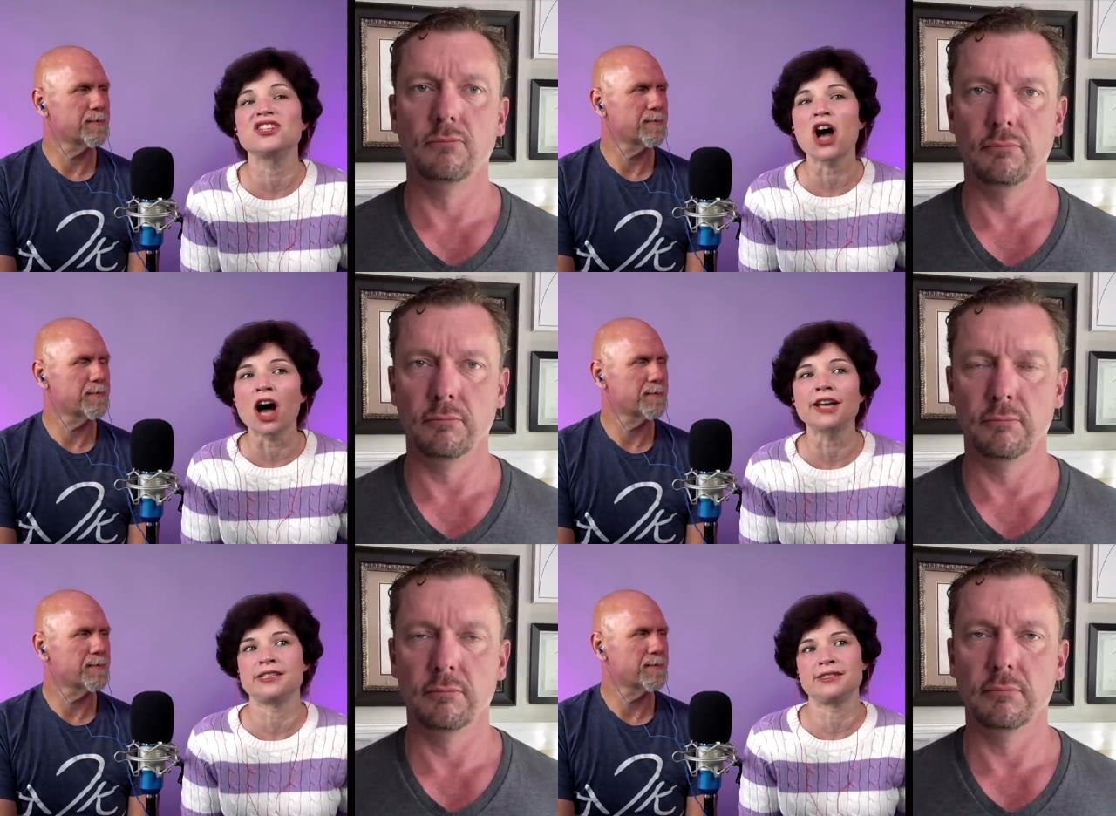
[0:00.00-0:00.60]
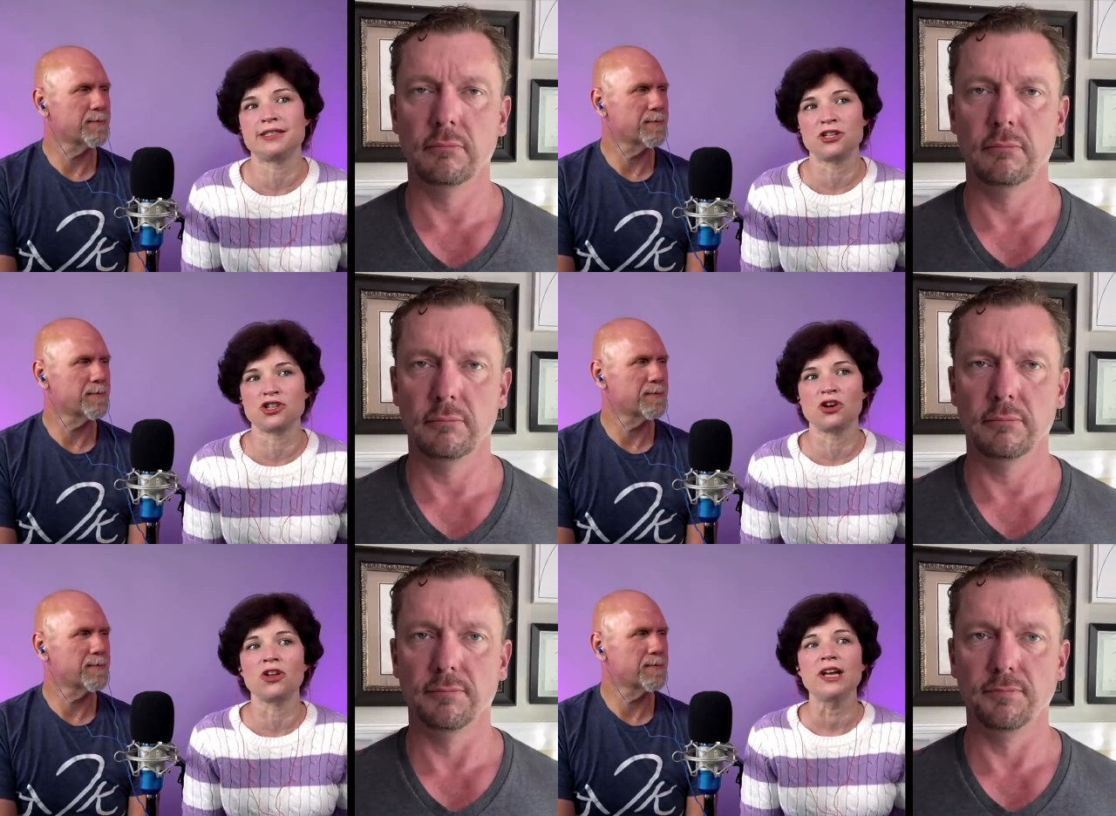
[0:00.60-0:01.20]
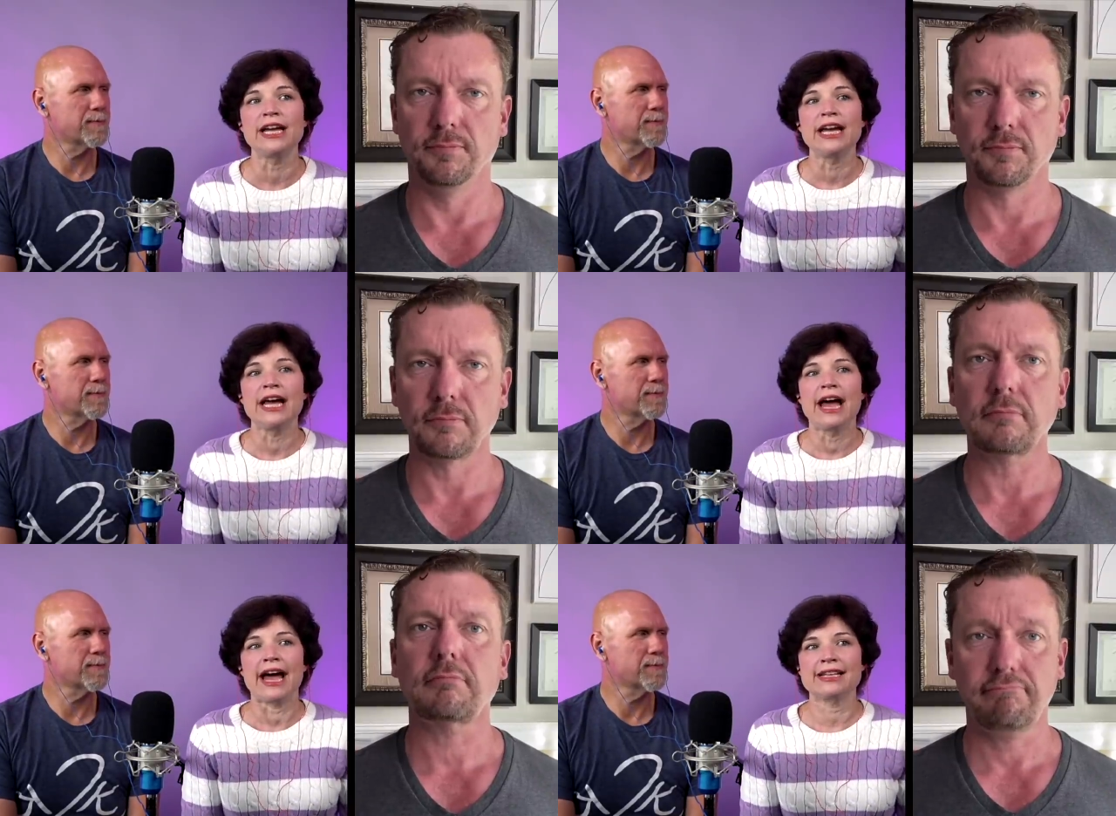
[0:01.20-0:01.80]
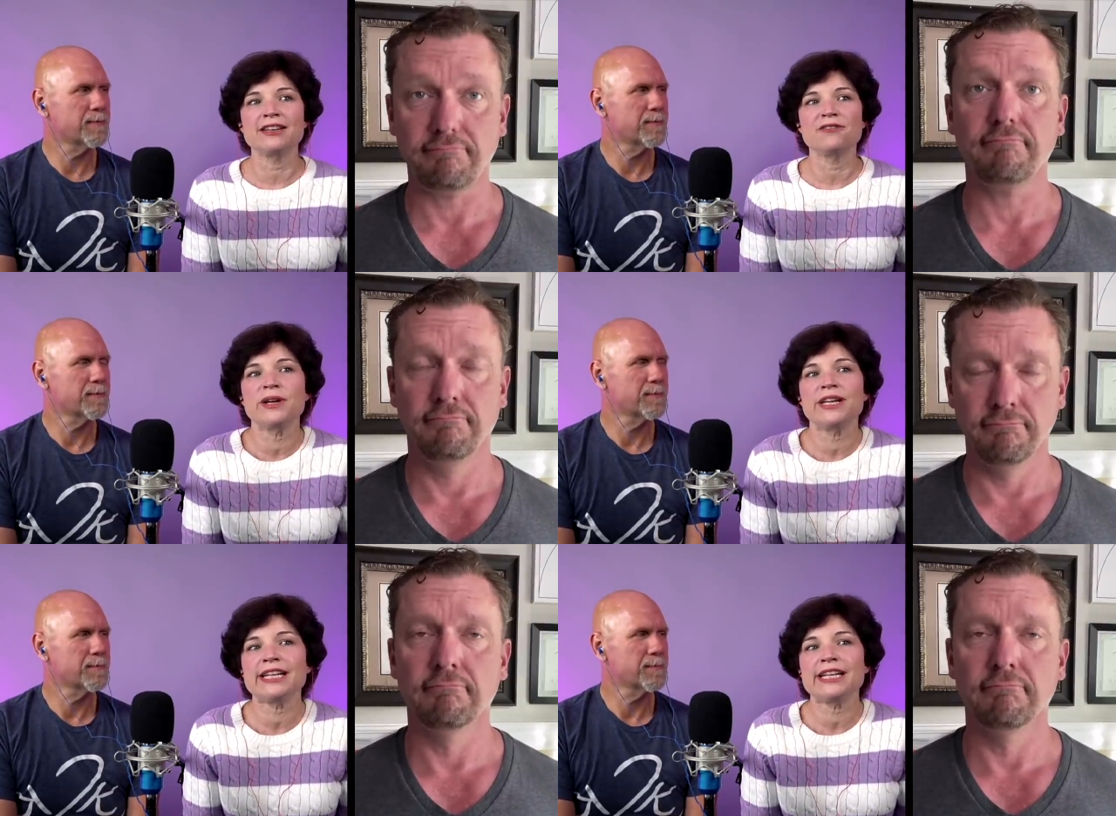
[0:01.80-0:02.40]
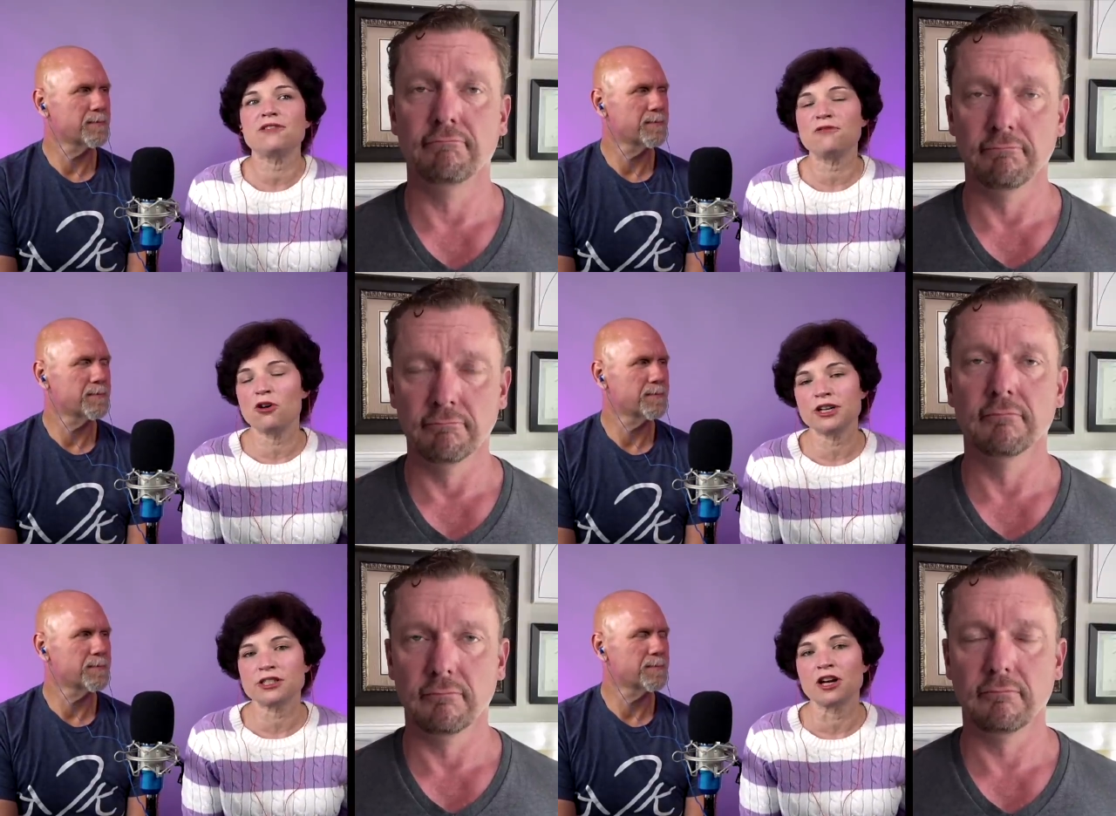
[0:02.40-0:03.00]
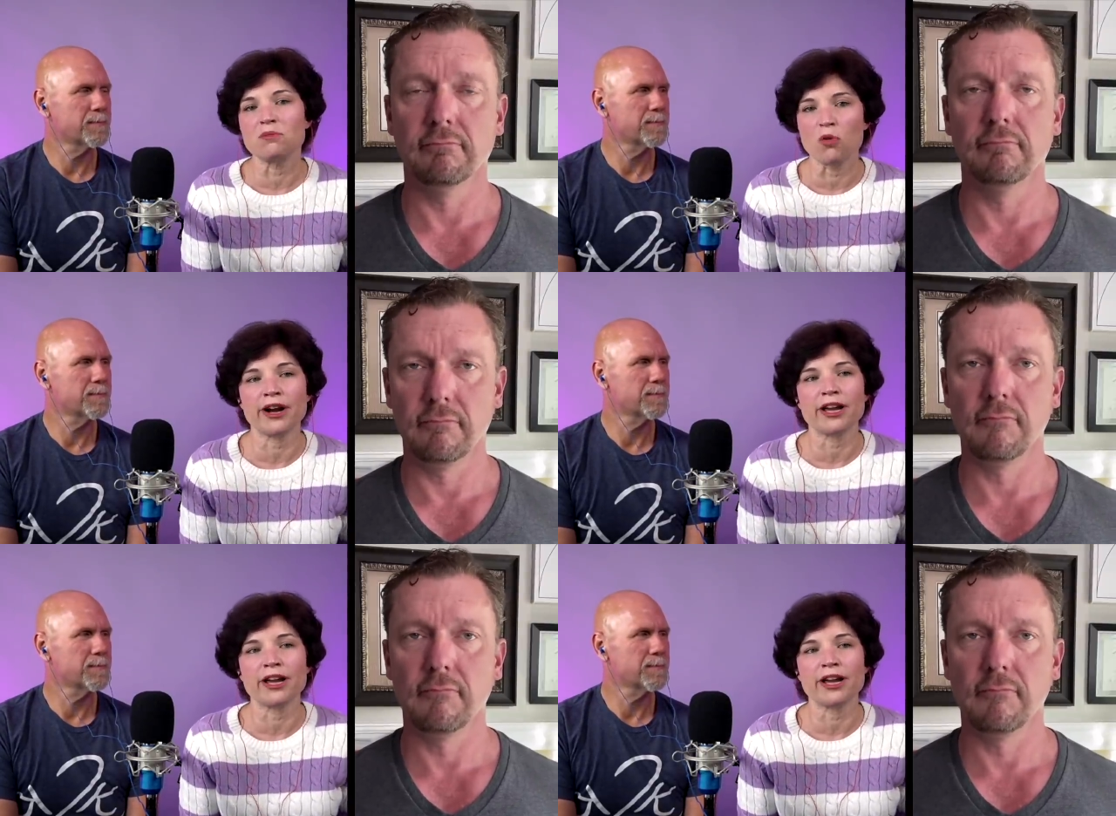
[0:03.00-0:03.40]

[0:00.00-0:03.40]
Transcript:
Speaker 1: non-essential, as if we need to focus on more